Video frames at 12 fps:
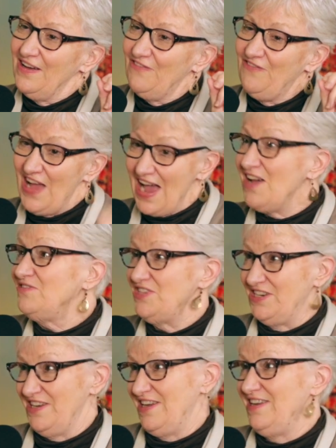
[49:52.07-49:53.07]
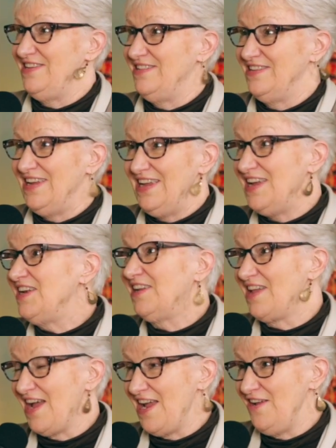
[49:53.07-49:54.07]
founded in
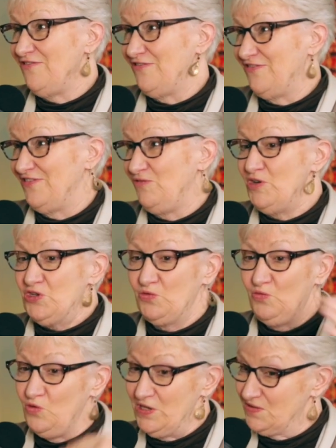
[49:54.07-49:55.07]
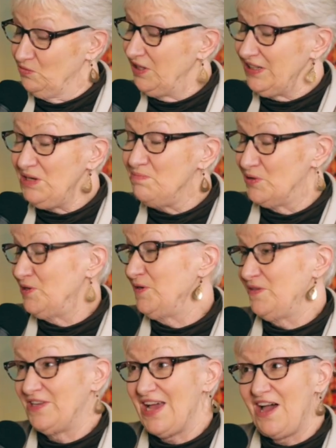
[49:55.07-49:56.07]
life, which was really
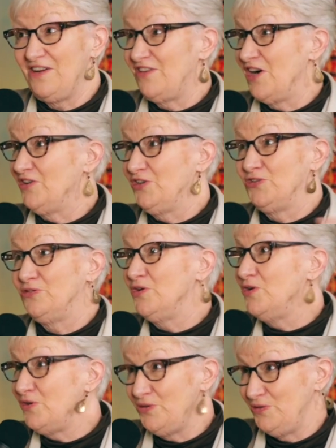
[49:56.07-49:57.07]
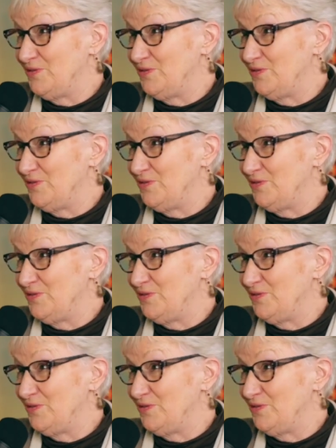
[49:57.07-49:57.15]
birthed out of our Cru.